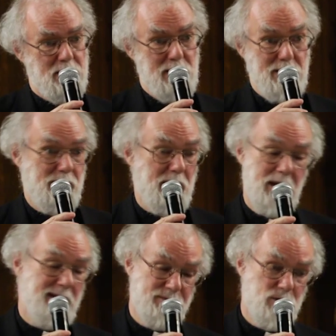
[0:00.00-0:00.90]
whether they're
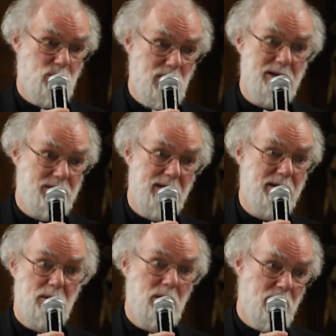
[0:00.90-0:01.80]
left or right, they'll
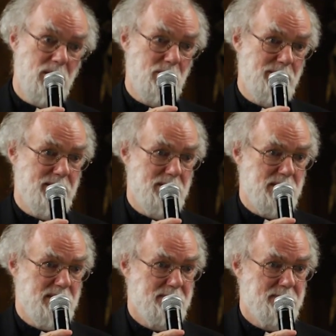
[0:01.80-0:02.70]
go along with
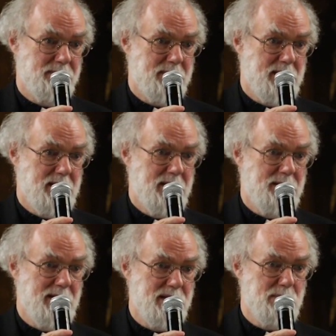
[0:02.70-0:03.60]
those. And
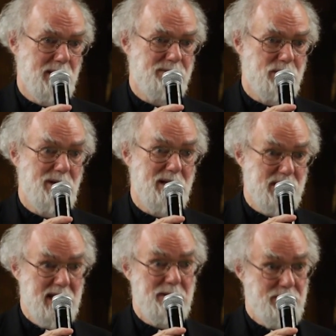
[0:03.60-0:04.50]
that's one of the really
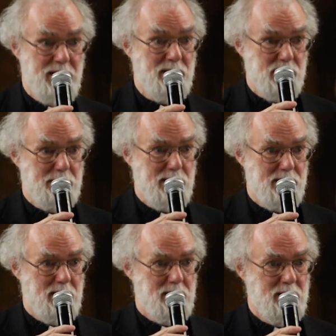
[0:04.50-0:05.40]
sad things about
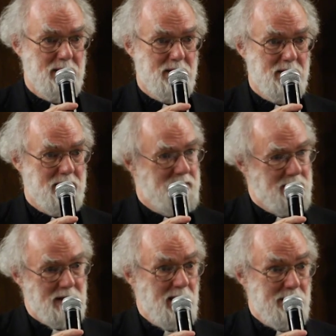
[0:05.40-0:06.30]
our
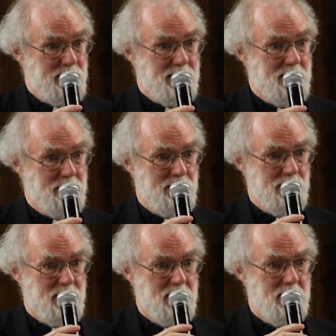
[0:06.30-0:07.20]
climate at the moment,